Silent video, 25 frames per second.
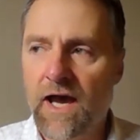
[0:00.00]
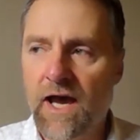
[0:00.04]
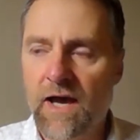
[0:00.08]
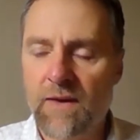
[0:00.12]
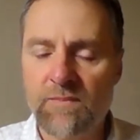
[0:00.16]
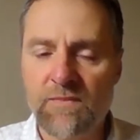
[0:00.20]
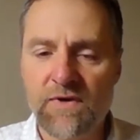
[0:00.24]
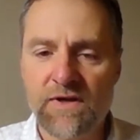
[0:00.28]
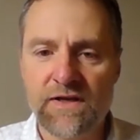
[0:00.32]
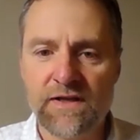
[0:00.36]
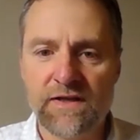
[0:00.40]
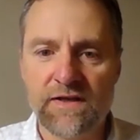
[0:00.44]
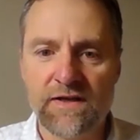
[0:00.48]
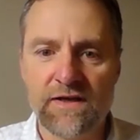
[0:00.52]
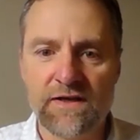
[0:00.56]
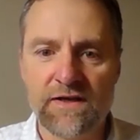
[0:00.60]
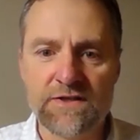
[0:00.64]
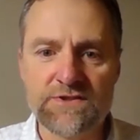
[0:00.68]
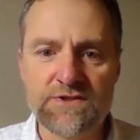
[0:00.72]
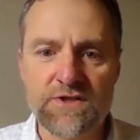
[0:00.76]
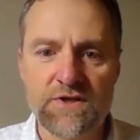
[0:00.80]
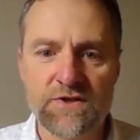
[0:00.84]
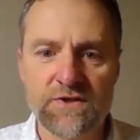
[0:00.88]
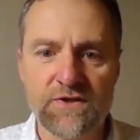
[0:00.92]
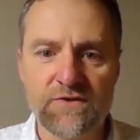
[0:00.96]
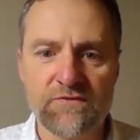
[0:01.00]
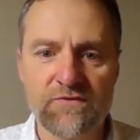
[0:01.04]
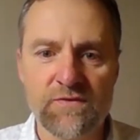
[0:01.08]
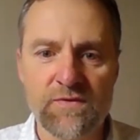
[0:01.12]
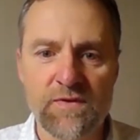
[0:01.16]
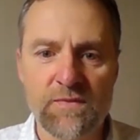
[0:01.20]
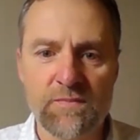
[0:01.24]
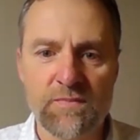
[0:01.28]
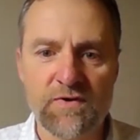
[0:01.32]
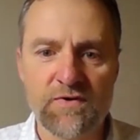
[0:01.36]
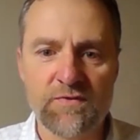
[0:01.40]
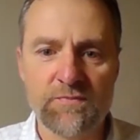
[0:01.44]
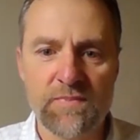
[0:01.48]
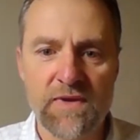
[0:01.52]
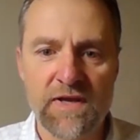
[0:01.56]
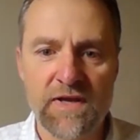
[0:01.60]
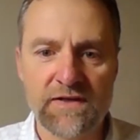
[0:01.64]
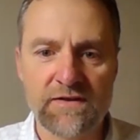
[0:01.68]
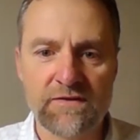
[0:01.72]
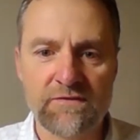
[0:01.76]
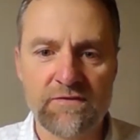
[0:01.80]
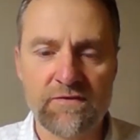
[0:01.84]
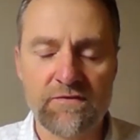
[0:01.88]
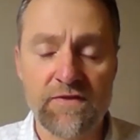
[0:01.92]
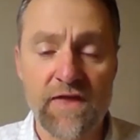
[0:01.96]
I'm going to show you from the
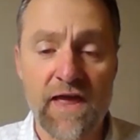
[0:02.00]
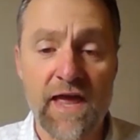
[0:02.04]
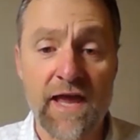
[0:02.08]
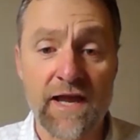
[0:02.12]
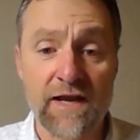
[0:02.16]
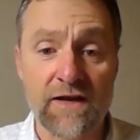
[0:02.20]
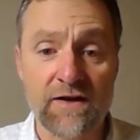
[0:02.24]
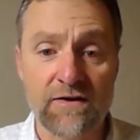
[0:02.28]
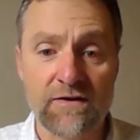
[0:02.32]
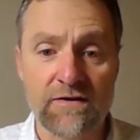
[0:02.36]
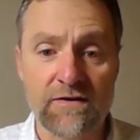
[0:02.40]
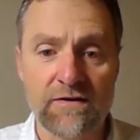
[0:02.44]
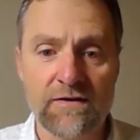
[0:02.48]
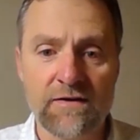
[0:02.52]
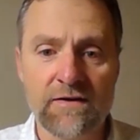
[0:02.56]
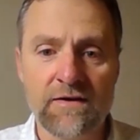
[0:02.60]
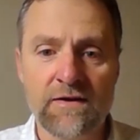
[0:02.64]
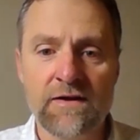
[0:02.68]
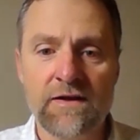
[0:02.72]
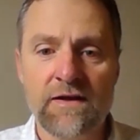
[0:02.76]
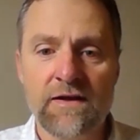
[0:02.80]
perspective of the anchor.